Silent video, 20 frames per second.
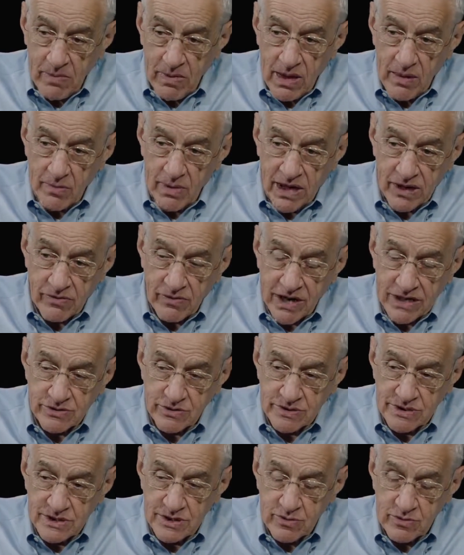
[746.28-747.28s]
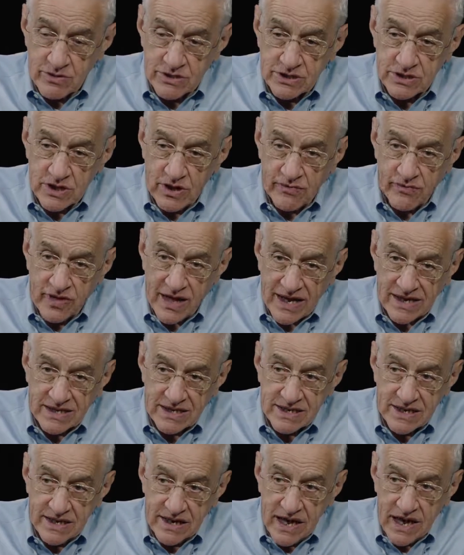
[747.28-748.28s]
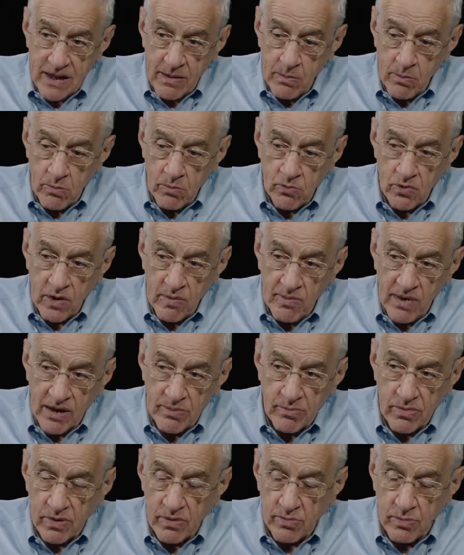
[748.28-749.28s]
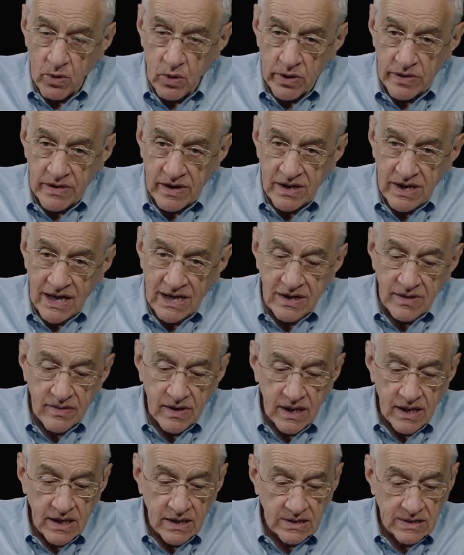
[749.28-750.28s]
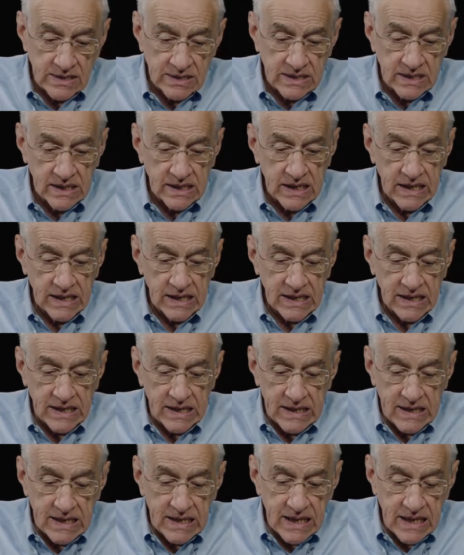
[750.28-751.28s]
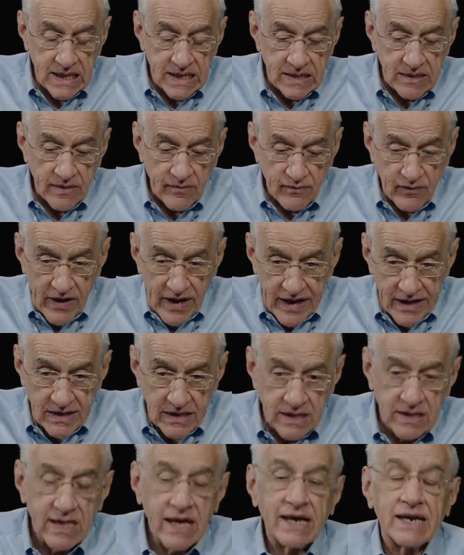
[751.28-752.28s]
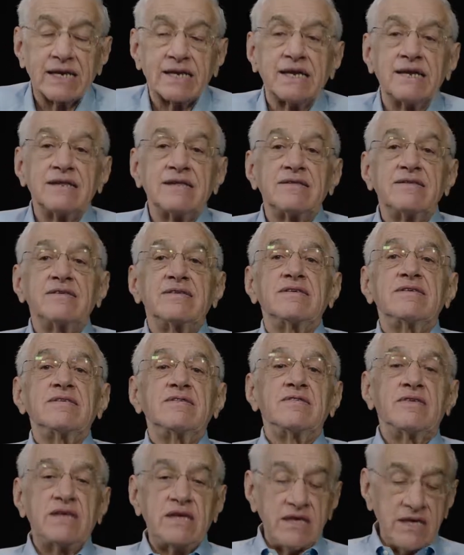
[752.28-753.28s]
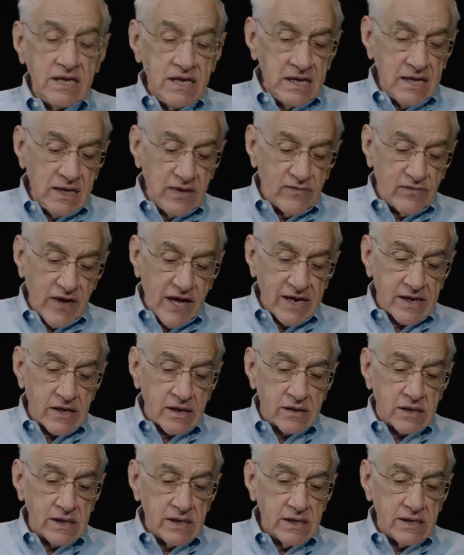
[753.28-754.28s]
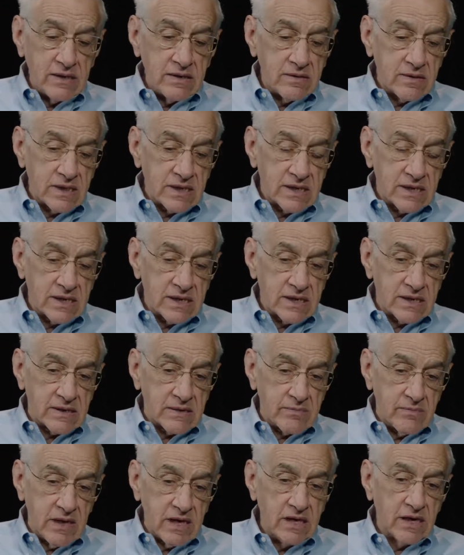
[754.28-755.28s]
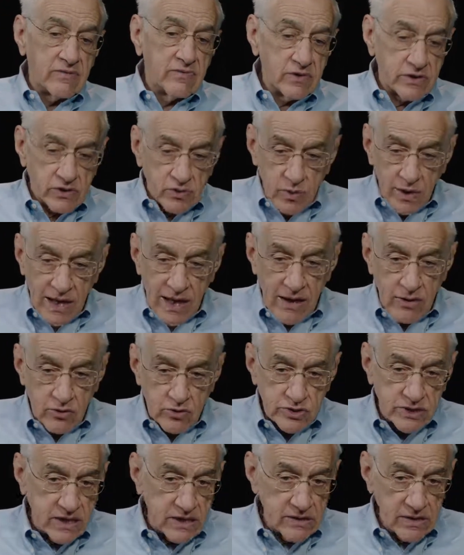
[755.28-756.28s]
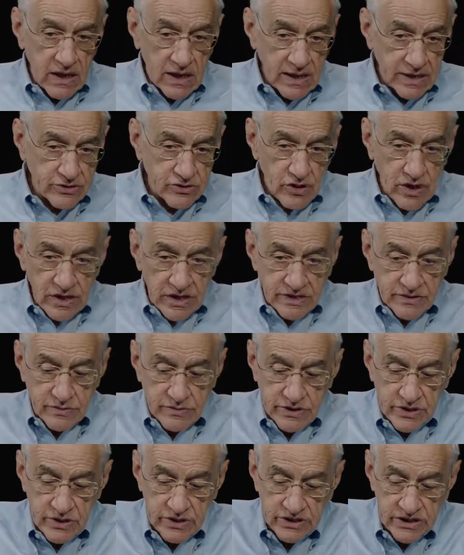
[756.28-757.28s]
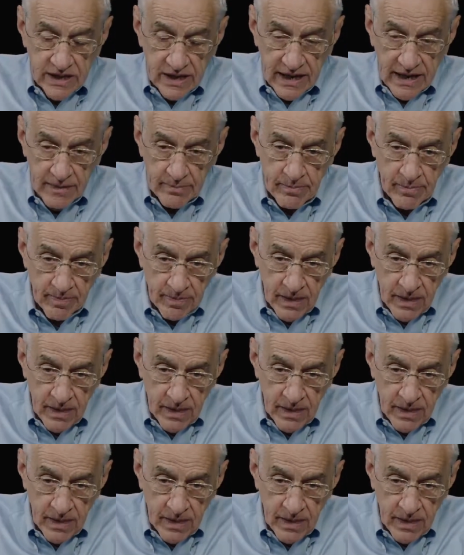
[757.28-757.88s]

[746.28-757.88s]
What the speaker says: my graduate students of that time remember more than anything else the fact that the EE faculty, many of which were housed in the Electronics Research Lab,